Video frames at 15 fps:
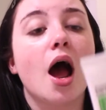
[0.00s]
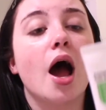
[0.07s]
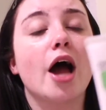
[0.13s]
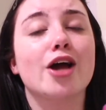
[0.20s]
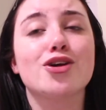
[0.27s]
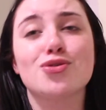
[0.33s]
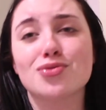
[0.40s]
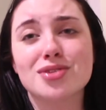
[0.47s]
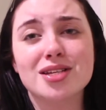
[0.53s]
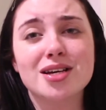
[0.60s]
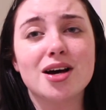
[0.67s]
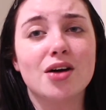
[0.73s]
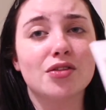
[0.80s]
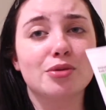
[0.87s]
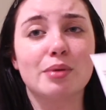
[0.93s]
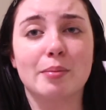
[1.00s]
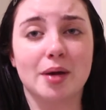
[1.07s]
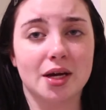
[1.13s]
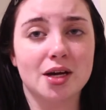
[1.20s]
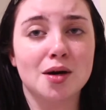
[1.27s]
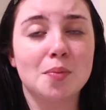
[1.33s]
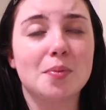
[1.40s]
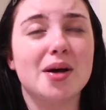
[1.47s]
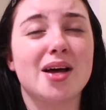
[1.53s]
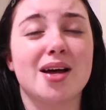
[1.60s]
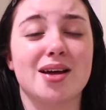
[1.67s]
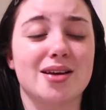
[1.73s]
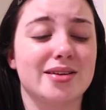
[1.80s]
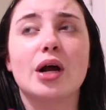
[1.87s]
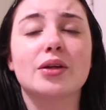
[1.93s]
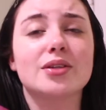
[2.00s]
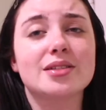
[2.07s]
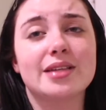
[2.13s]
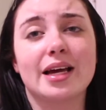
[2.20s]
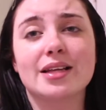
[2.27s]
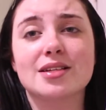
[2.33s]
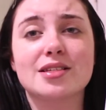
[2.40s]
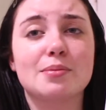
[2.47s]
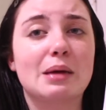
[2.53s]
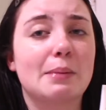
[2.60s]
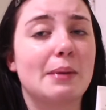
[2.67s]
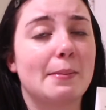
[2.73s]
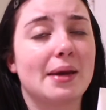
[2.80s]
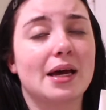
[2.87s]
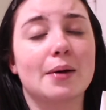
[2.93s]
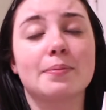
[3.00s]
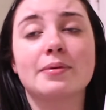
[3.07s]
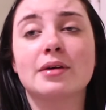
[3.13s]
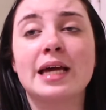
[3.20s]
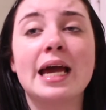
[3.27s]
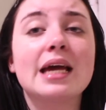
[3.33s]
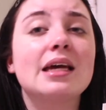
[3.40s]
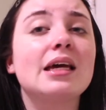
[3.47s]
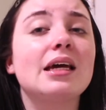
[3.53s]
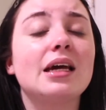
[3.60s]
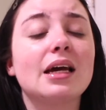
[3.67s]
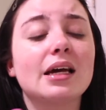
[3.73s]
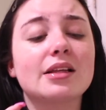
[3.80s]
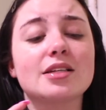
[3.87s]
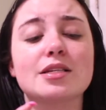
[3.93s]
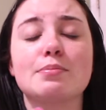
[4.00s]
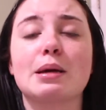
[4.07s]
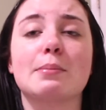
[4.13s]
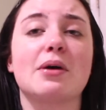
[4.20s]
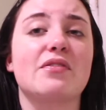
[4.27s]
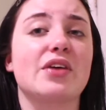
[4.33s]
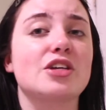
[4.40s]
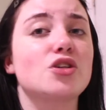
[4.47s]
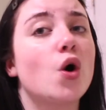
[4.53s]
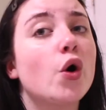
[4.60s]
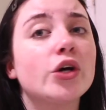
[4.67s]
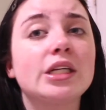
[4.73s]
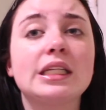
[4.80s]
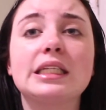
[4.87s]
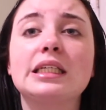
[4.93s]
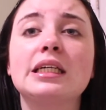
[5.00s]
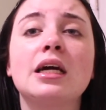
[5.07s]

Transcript: I use it under my makeup and throughout the day it doesn't make my makeup cakey it doesn't make my face oily